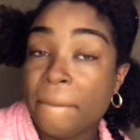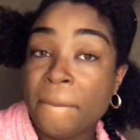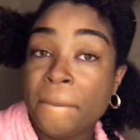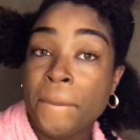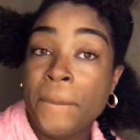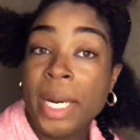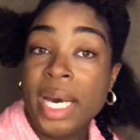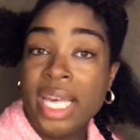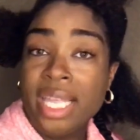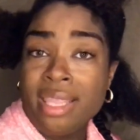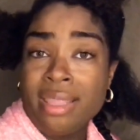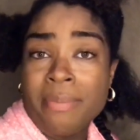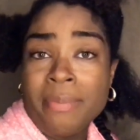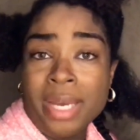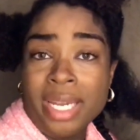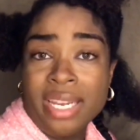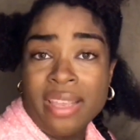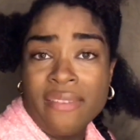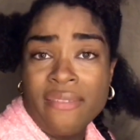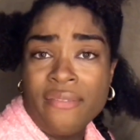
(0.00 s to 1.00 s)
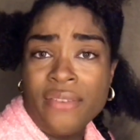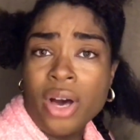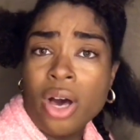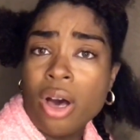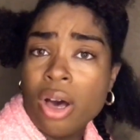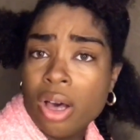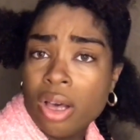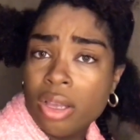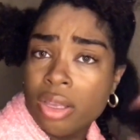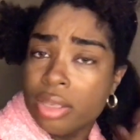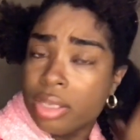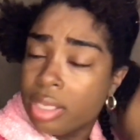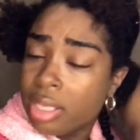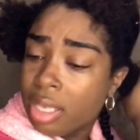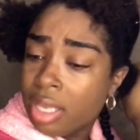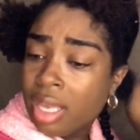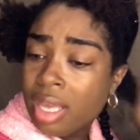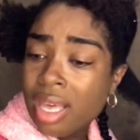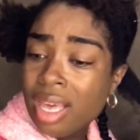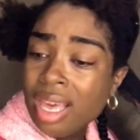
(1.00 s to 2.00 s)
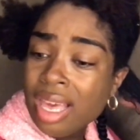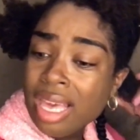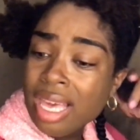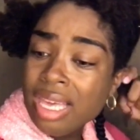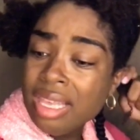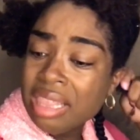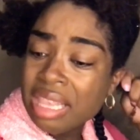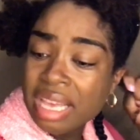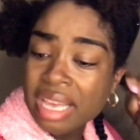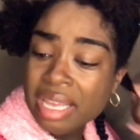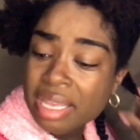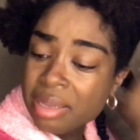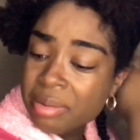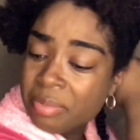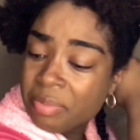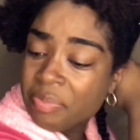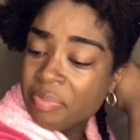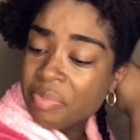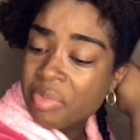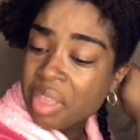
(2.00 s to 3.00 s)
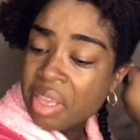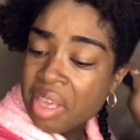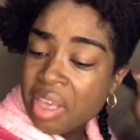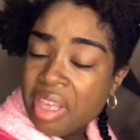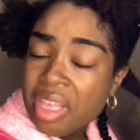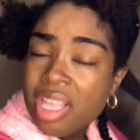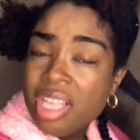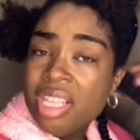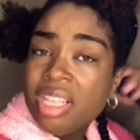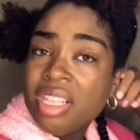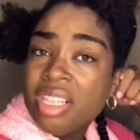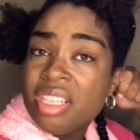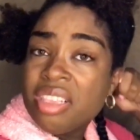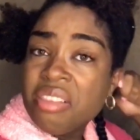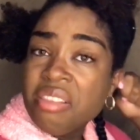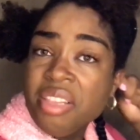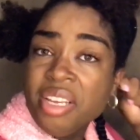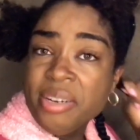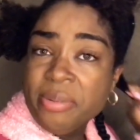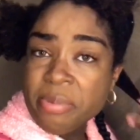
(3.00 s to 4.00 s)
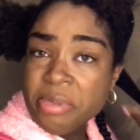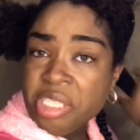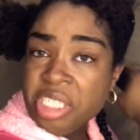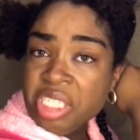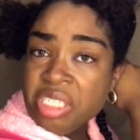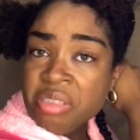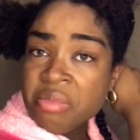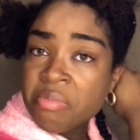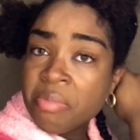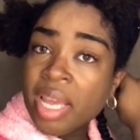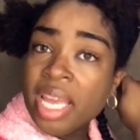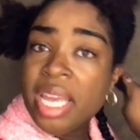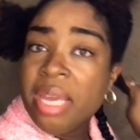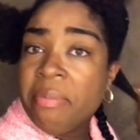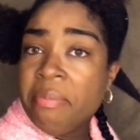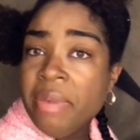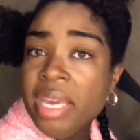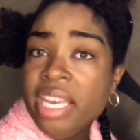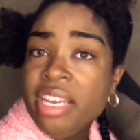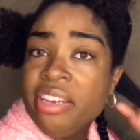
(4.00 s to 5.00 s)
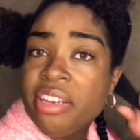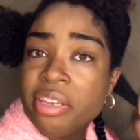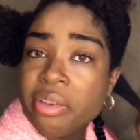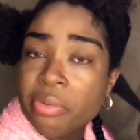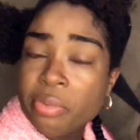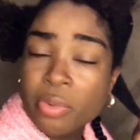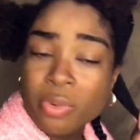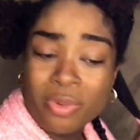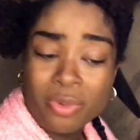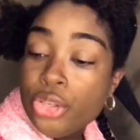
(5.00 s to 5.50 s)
But the money falls. And he like, look what you done made me do.